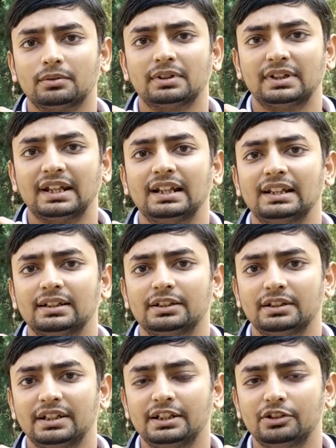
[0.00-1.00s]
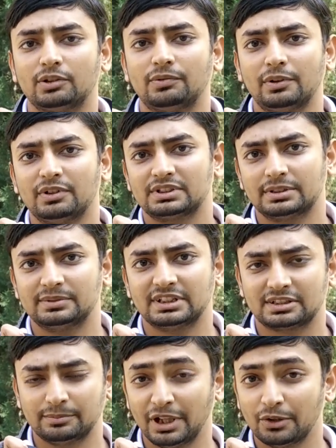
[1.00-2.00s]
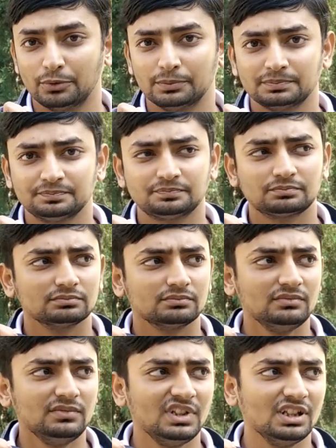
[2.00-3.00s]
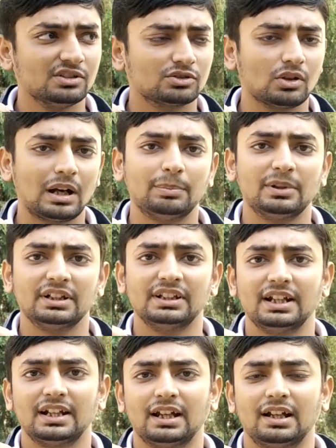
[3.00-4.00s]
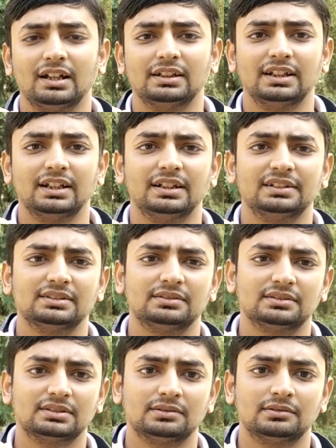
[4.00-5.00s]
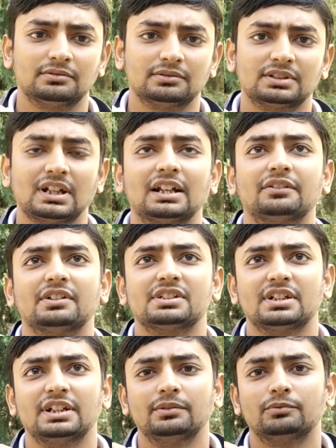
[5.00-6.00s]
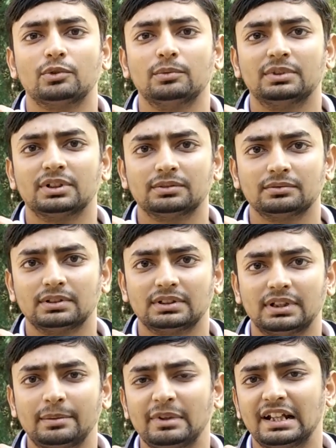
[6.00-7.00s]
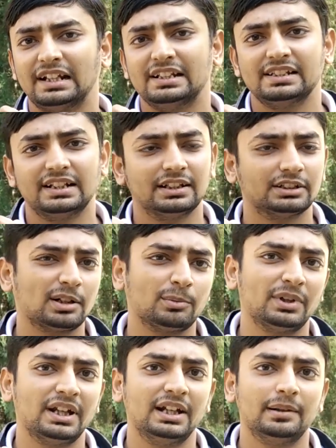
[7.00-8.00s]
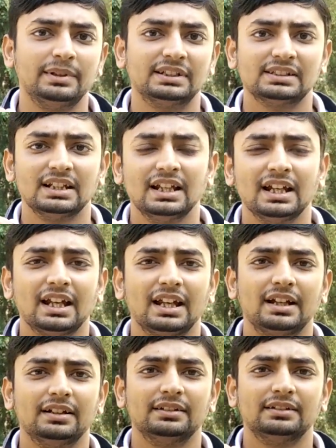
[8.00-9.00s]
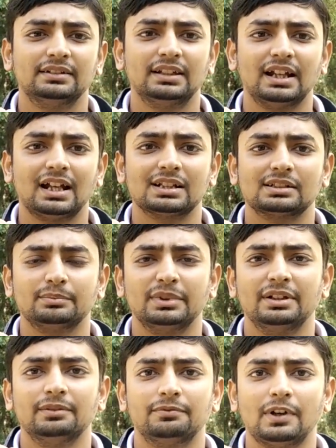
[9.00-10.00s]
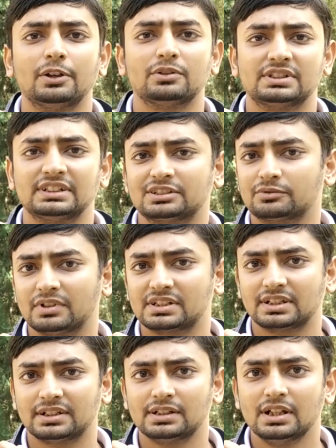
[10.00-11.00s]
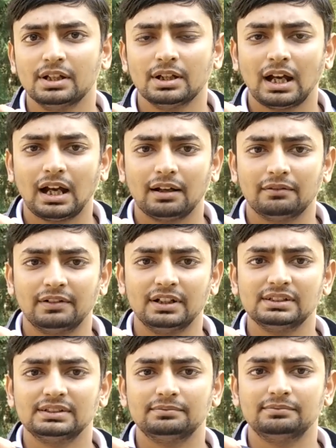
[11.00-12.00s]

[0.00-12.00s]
tell in your favorite subjects menu. So after that, they start questioning from the chemical engineering, thermodynamics, and they ask me 5 or 6 questions. Once